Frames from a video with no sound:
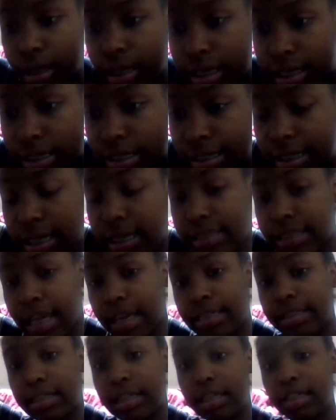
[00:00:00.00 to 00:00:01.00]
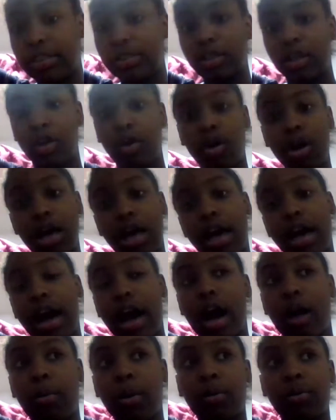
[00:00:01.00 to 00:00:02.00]
it is 6.18 so
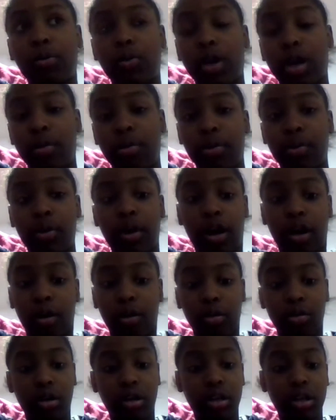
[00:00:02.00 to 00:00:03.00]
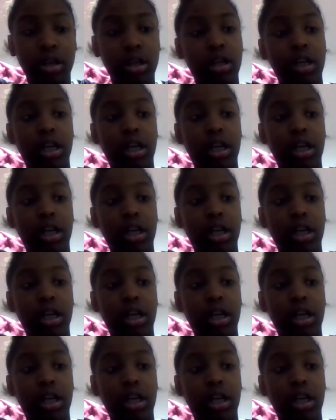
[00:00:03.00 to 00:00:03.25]
I'll probably wake up around